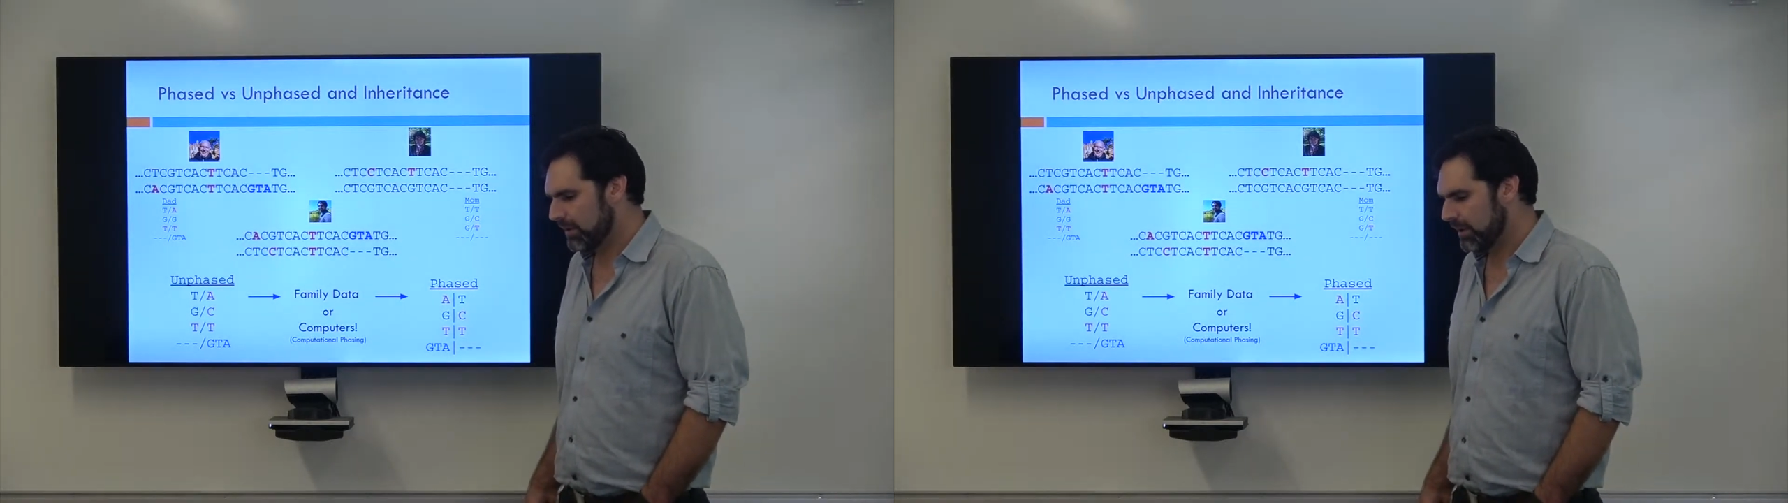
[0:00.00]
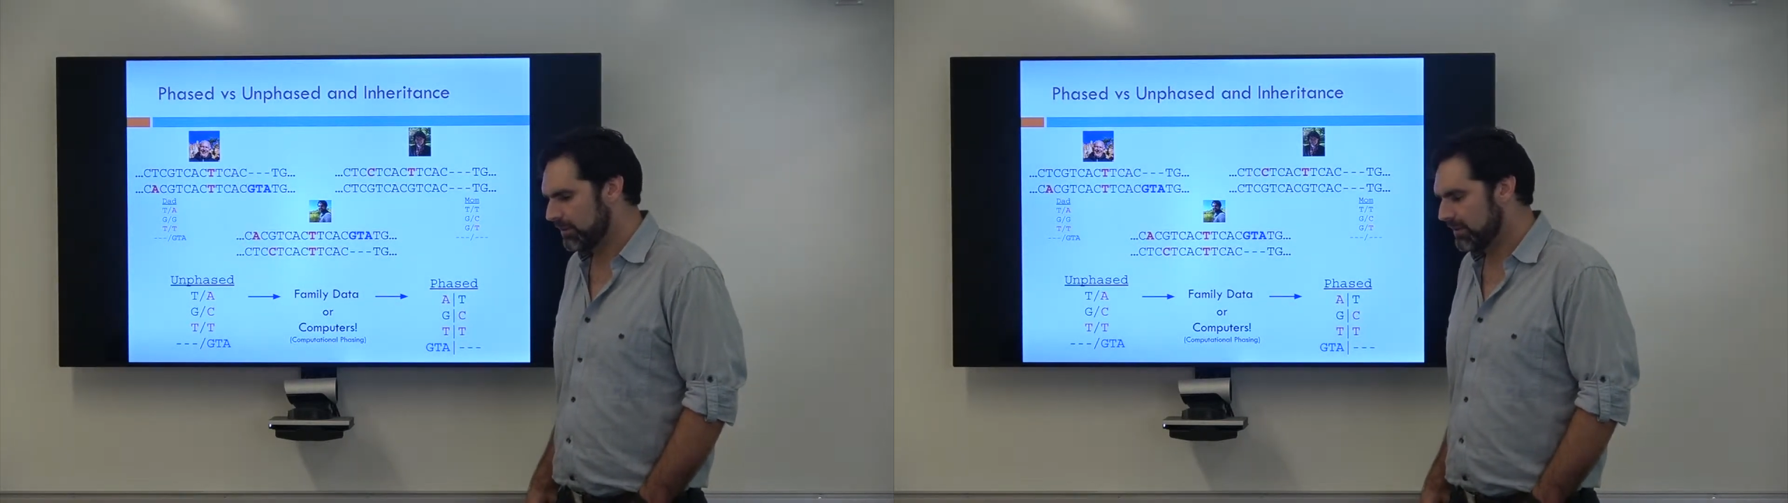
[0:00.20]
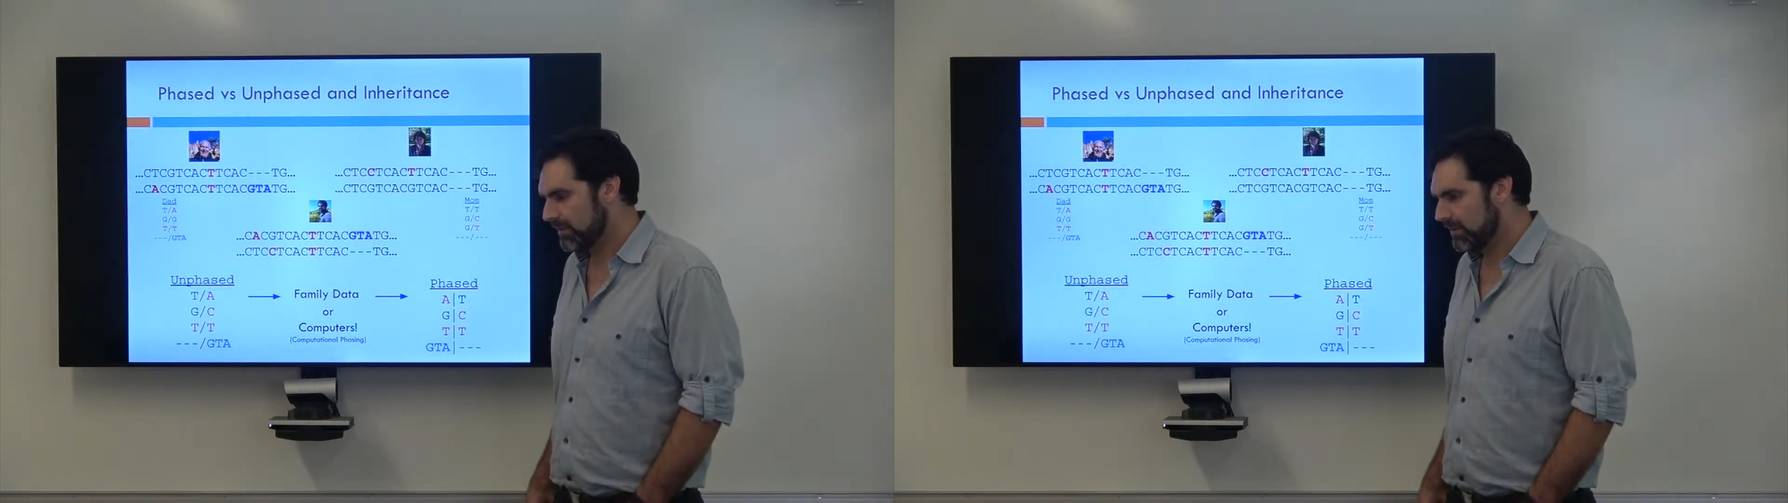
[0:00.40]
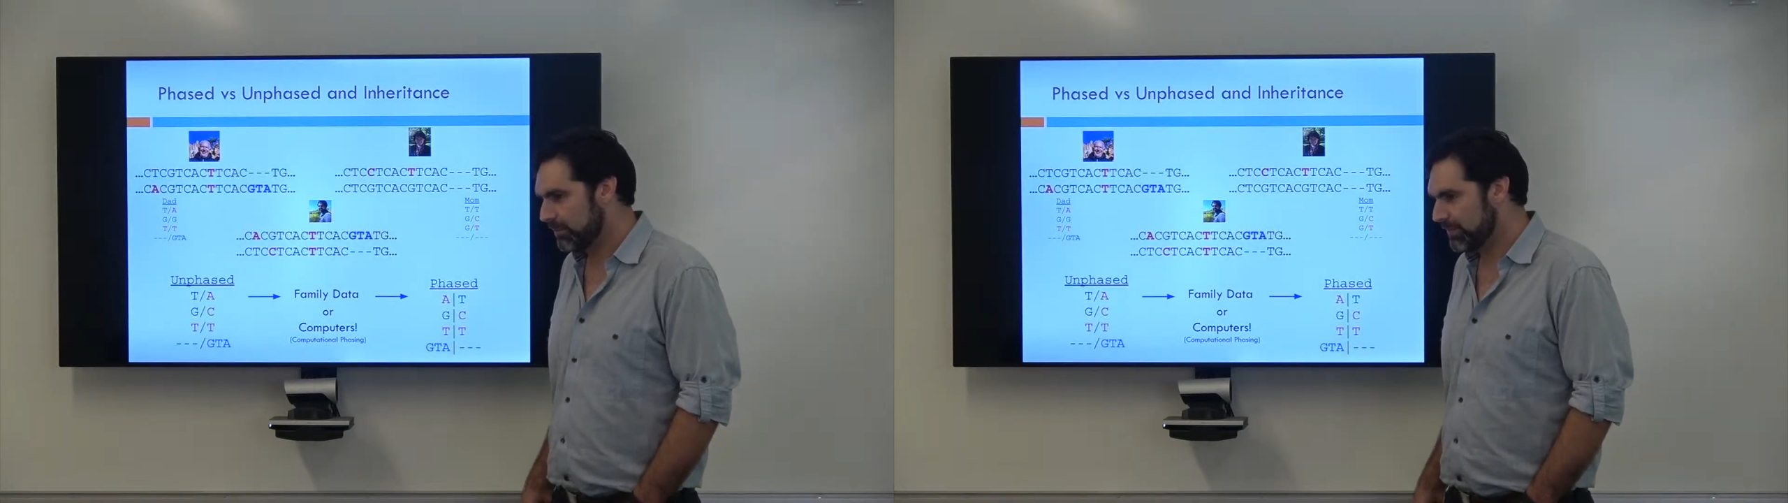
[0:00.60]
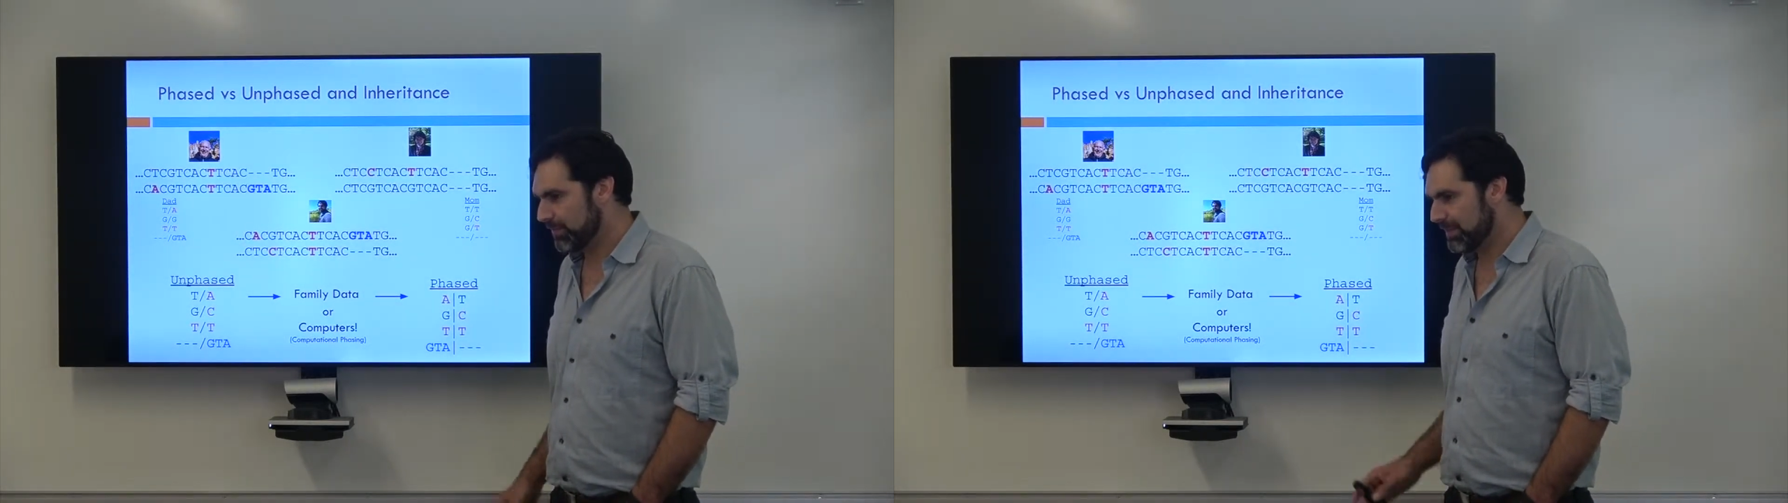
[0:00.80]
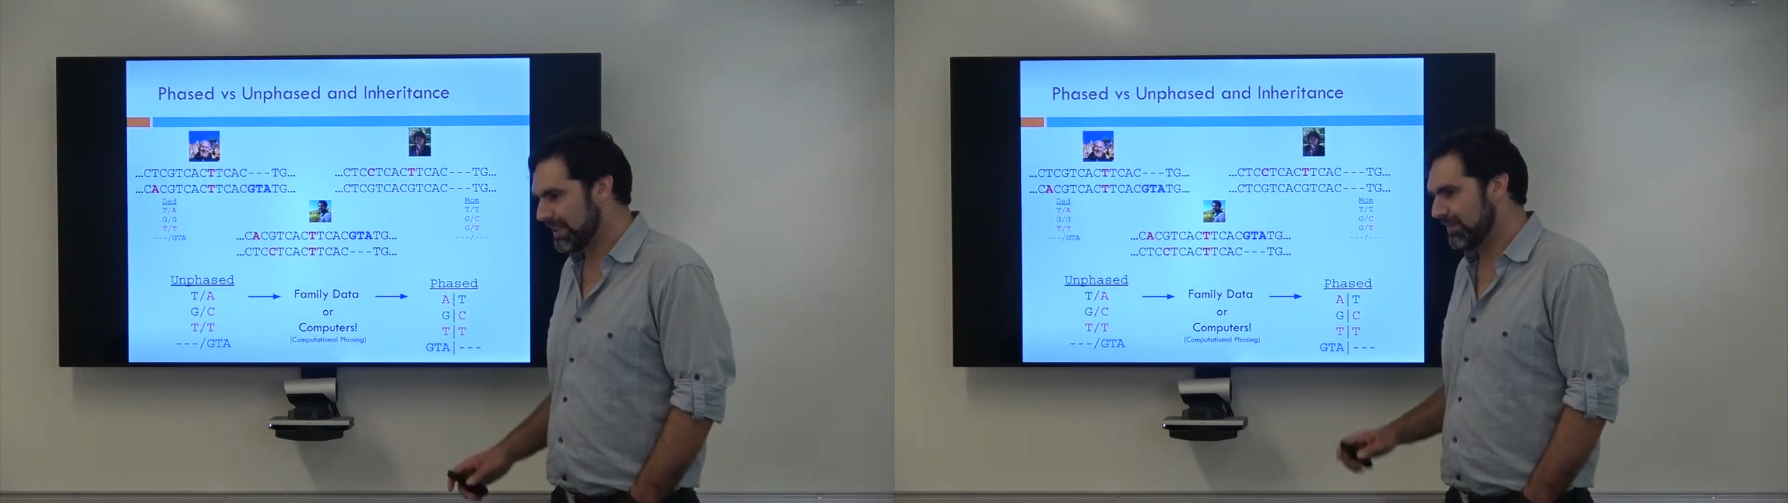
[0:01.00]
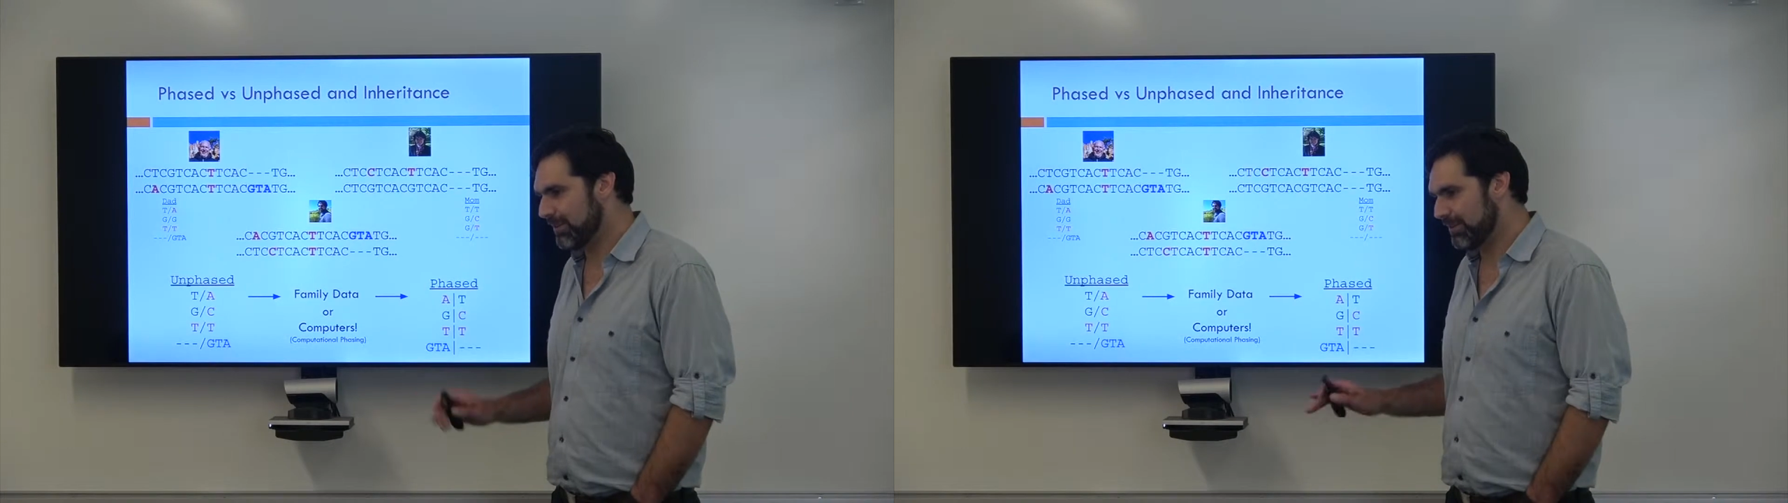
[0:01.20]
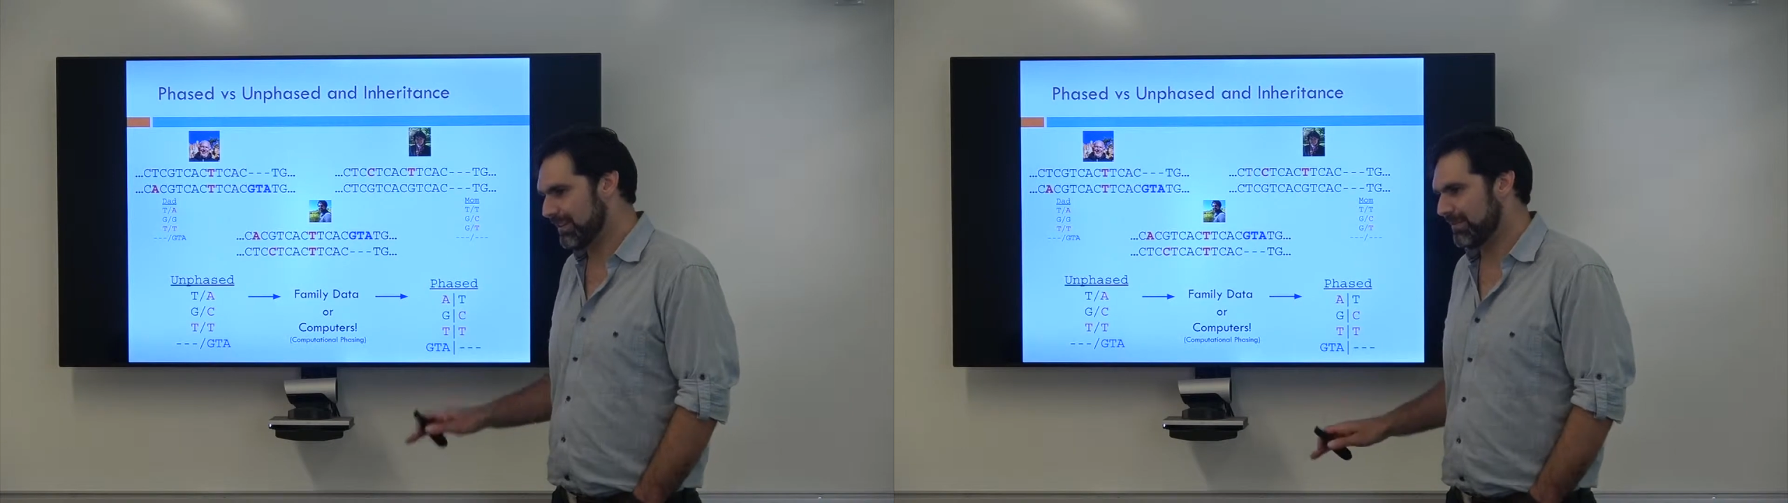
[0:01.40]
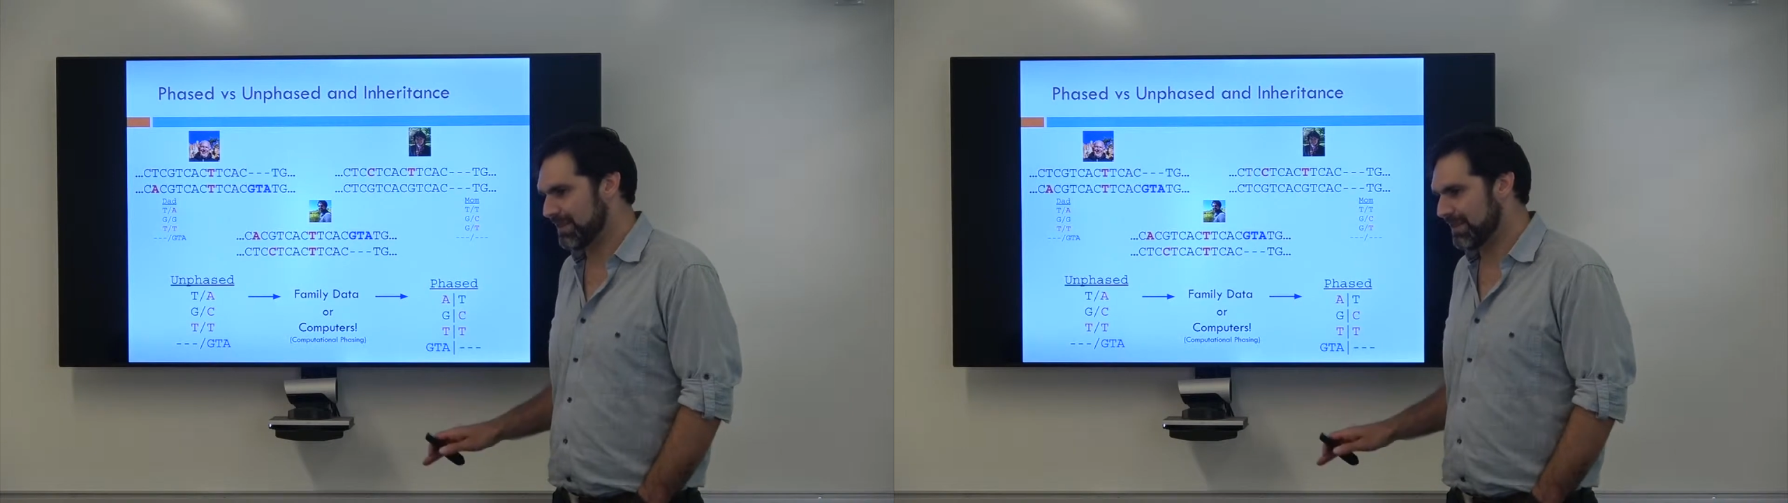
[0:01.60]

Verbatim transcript: how does so we're going to have a whole other